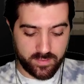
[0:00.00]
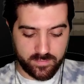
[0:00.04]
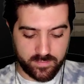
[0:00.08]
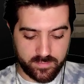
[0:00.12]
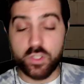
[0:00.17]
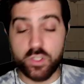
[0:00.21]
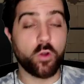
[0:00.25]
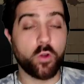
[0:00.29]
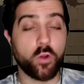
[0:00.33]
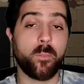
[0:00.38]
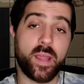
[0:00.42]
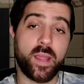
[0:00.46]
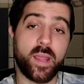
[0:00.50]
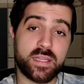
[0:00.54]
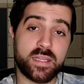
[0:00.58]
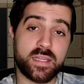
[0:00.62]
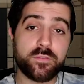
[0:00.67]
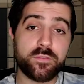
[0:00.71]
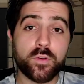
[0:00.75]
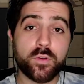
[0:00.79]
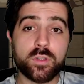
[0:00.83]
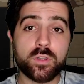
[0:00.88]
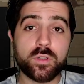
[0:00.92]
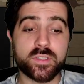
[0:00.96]
So by
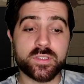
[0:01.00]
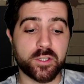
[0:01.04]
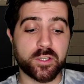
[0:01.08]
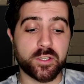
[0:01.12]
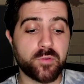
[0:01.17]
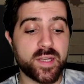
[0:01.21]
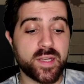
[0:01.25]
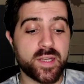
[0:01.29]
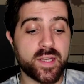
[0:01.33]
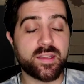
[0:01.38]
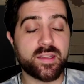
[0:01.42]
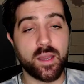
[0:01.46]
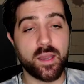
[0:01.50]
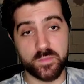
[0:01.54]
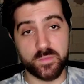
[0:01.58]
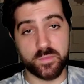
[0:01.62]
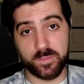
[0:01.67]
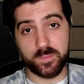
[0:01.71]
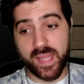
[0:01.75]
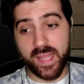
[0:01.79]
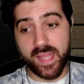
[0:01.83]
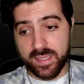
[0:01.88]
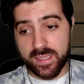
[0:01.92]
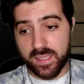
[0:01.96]
default, the grid comes
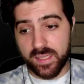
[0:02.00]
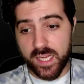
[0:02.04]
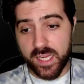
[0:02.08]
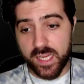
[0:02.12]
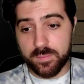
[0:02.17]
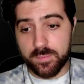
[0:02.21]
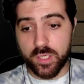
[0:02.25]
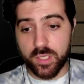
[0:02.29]
blacklined,